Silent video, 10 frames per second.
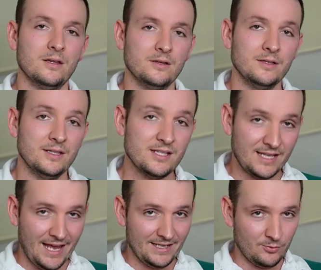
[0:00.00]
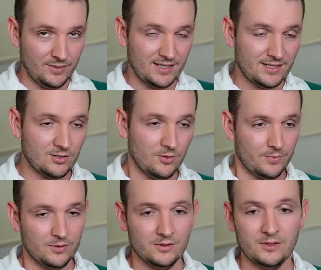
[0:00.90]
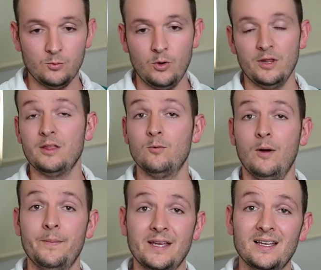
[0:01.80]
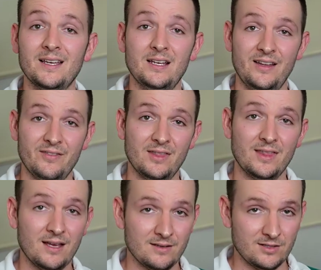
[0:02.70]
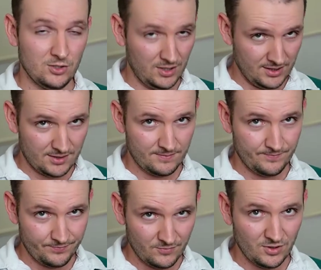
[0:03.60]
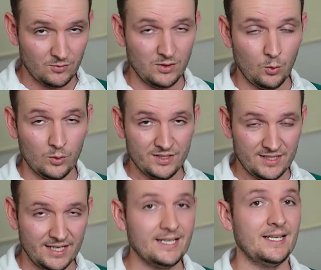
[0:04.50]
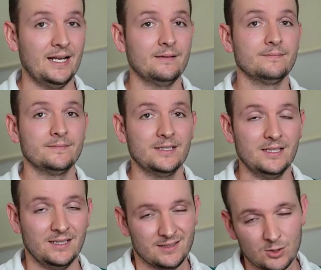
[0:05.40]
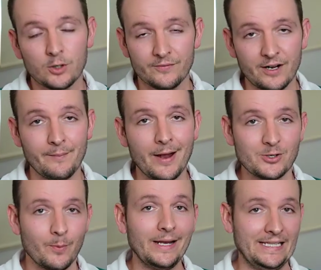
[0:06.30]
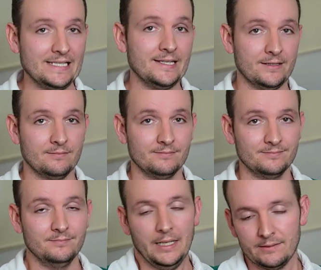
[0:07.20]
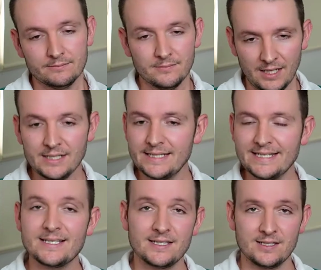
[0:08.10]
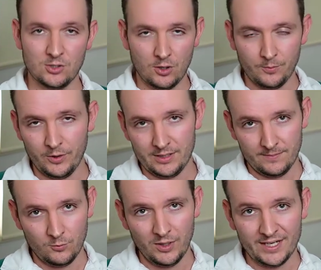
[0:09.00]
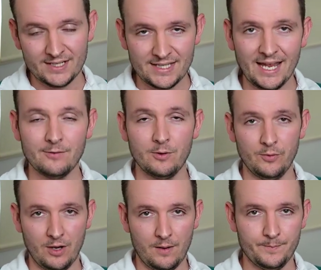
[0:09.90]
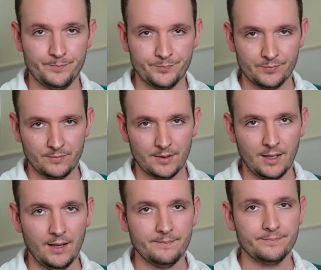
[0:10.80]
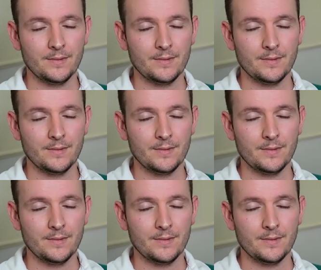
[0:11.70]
in this case, or in this example, you're worth a whopping $11,000 when all is said and done. It's not very much money, is it? But at least it's a start point. We'll understand where we are, okay?